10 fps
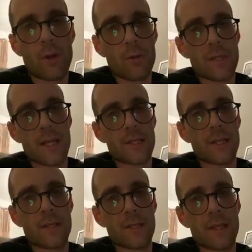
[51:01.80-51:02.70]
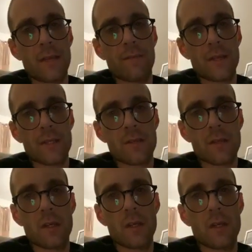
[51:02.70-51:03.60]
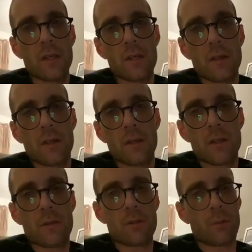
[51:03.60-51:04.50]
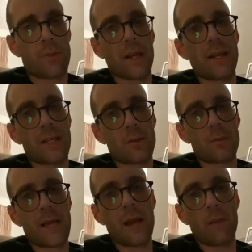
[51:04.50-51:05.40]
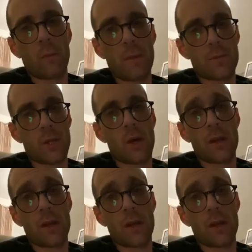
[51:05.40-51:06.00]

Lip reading: process it and see if it's something I need to update on the website.